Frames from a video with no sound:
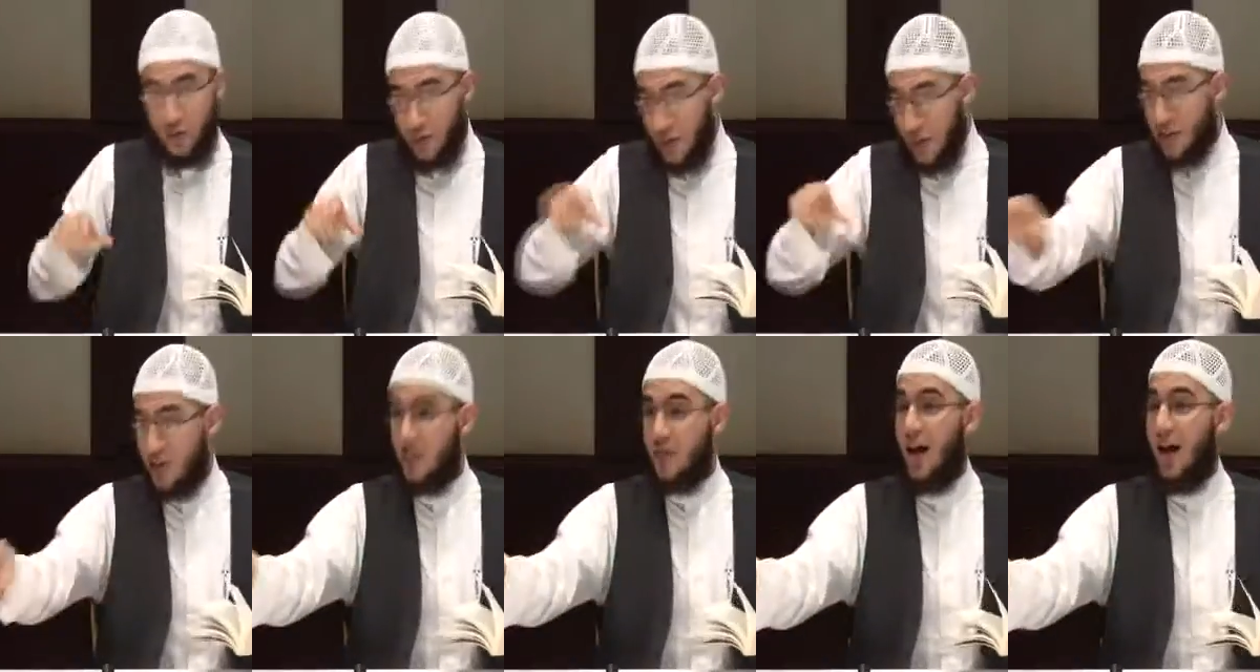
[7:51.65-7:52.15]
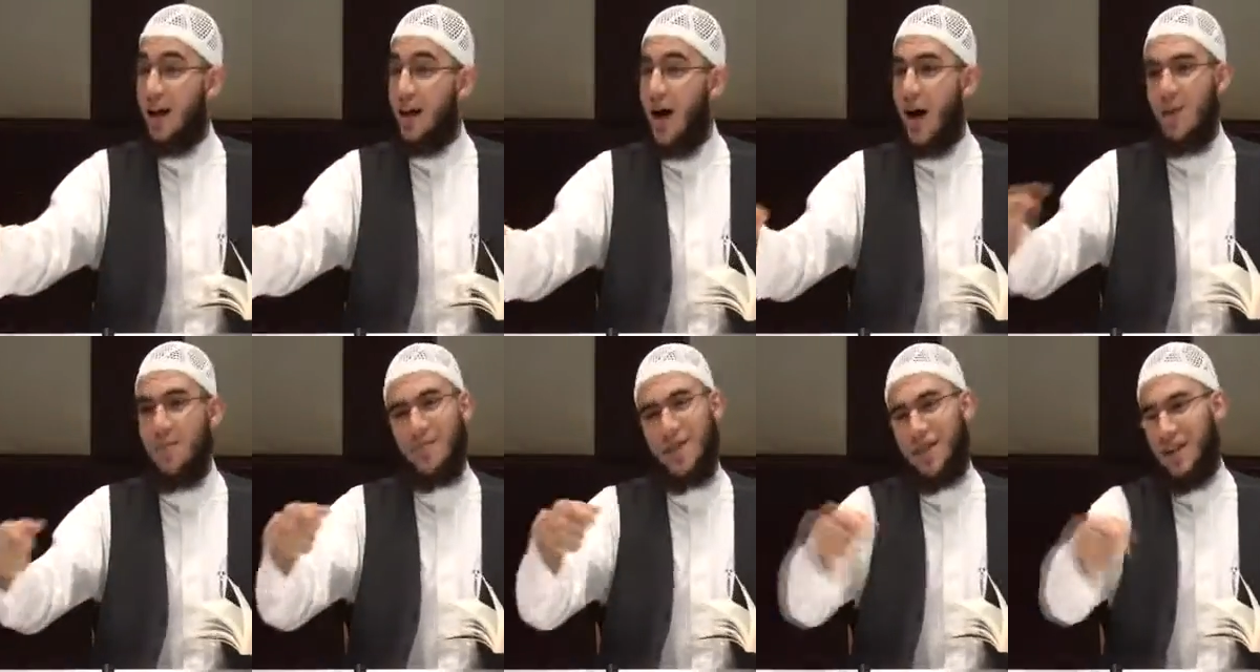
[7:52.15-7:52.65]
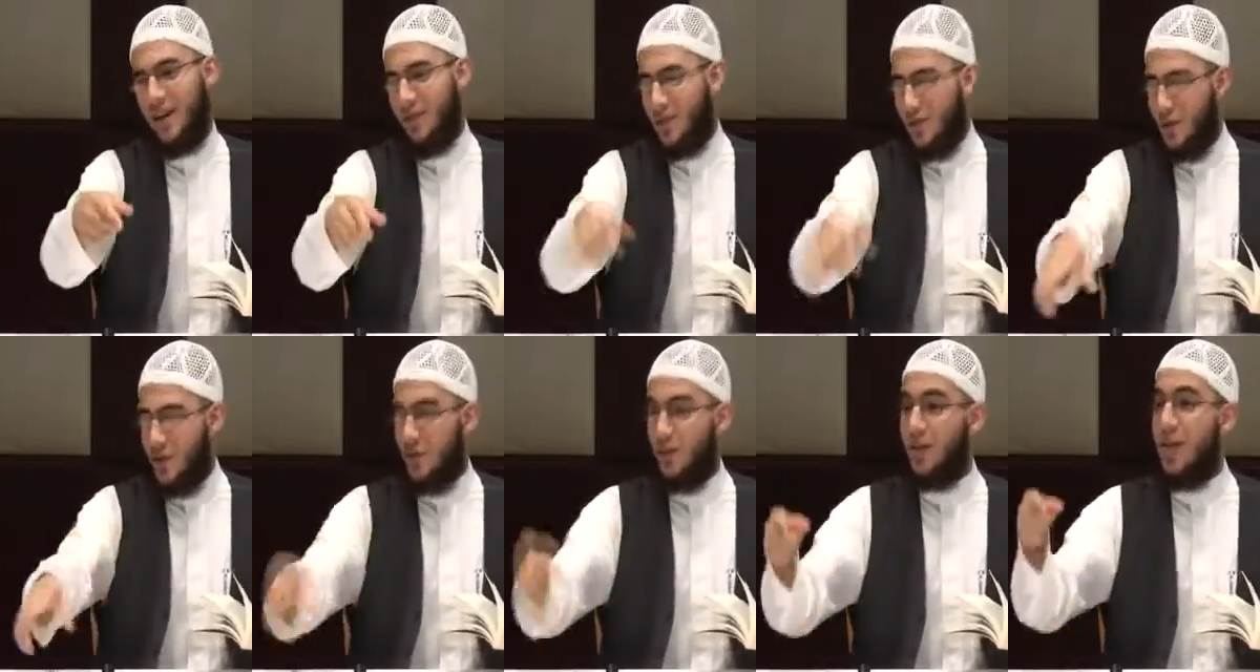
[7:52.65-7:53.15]
If this is haram, then
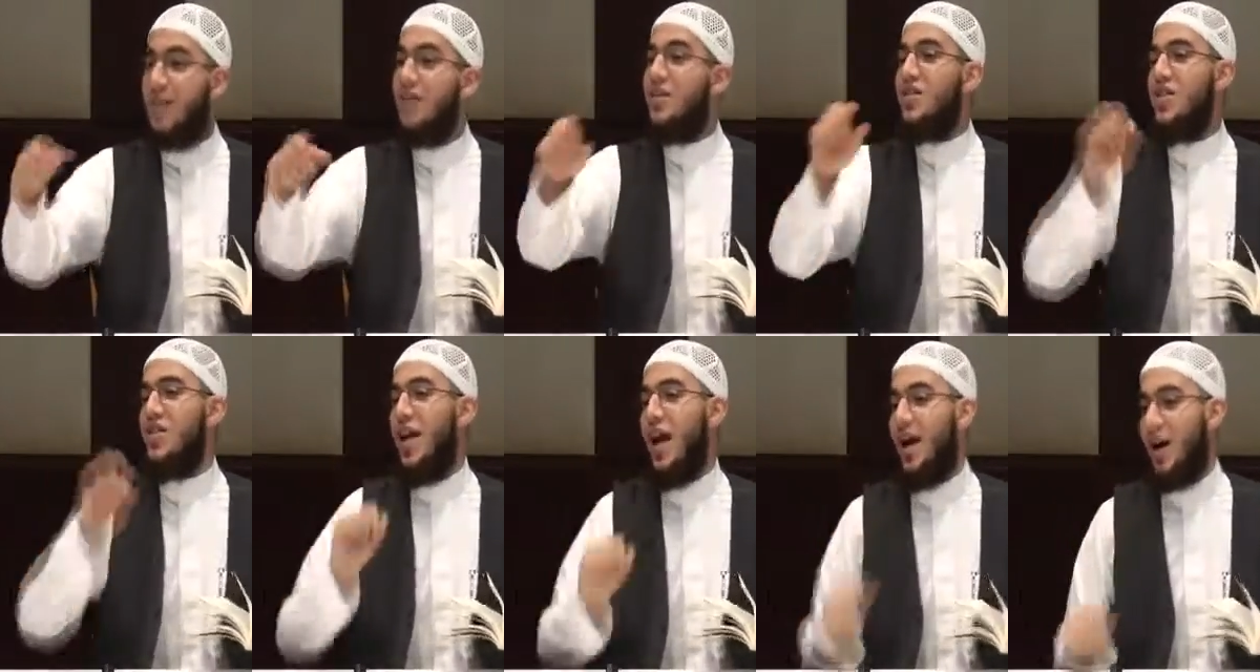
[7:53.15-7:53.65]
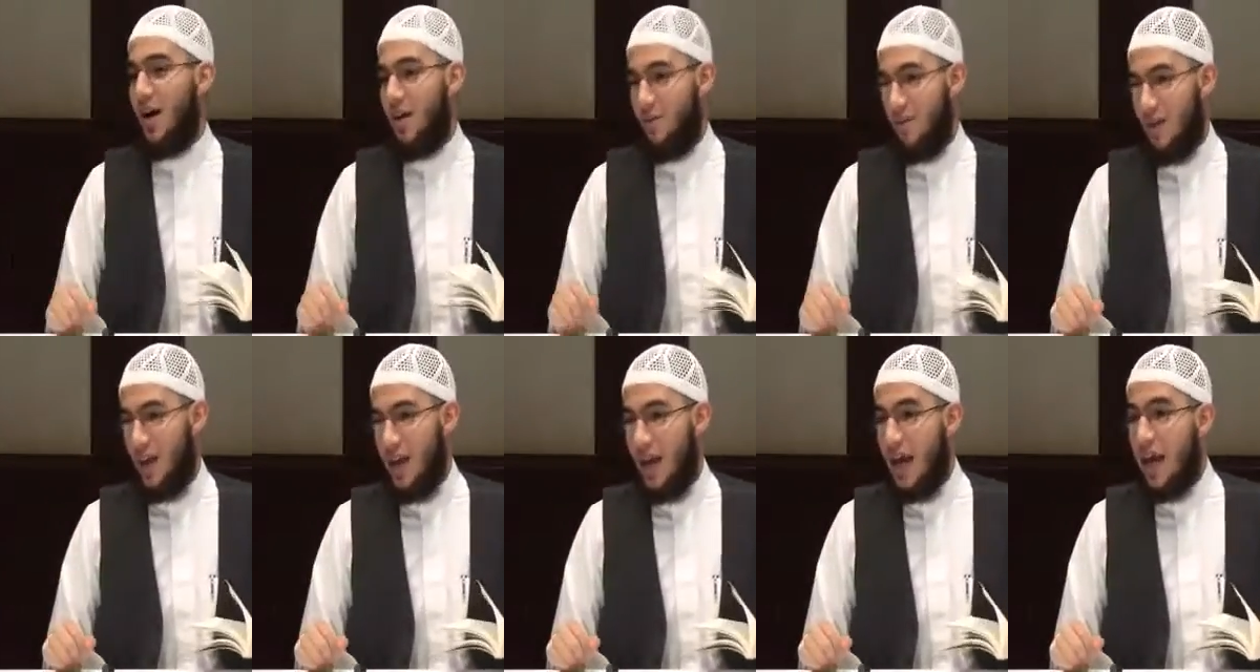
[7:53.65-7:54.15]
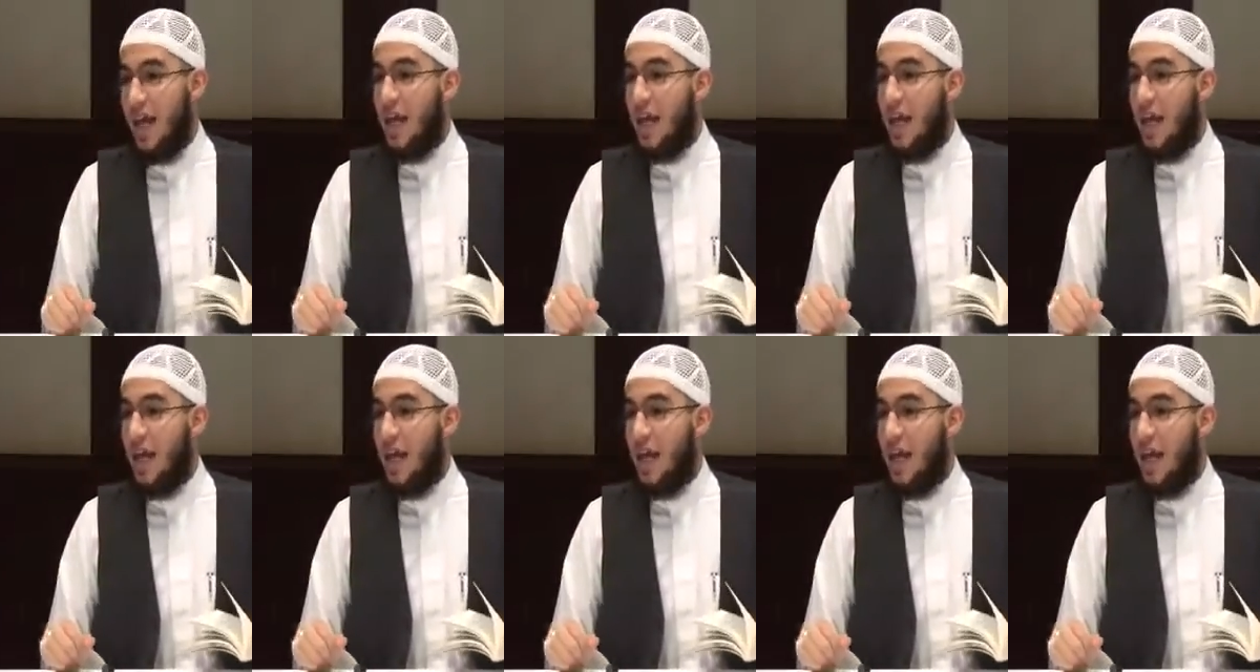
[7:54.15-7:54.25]
then this is haram.